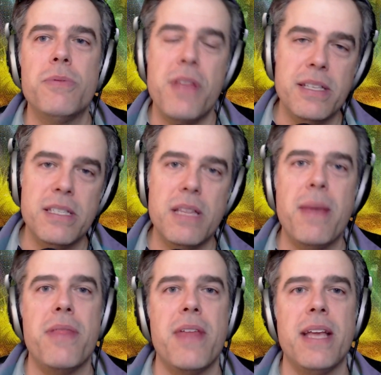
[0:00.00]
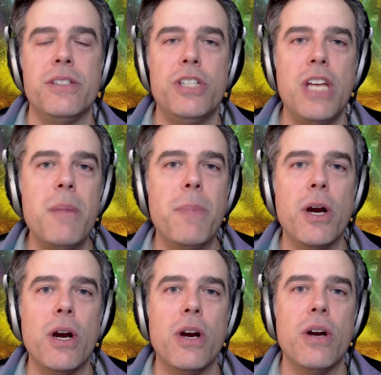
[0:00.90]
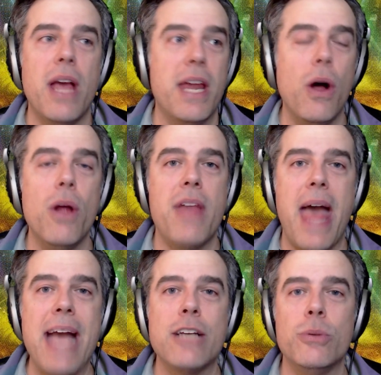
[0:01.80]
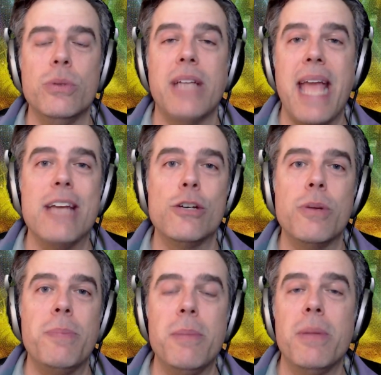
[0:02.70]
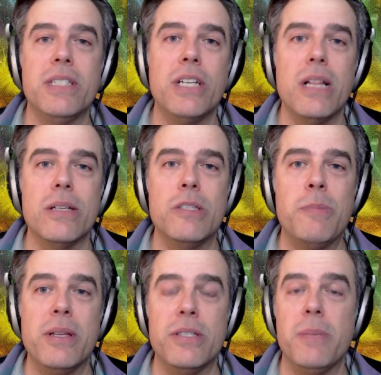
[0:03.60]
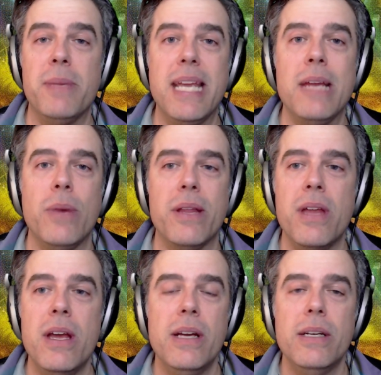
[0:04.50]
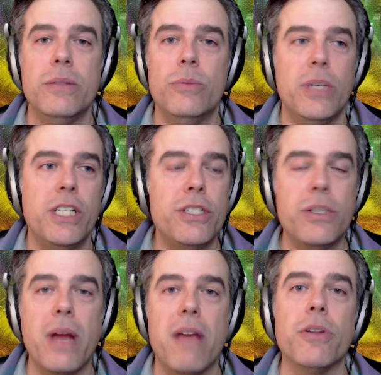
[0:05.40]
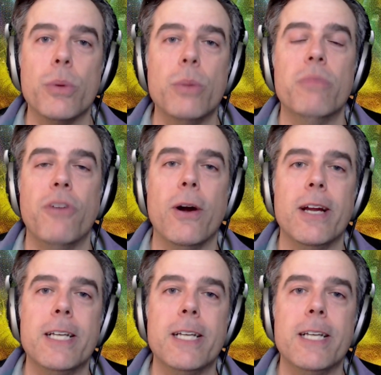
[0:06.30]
things that make things cheaper, and all the actual cantrippy multicolored spells to begin with, we just don't have the room for it.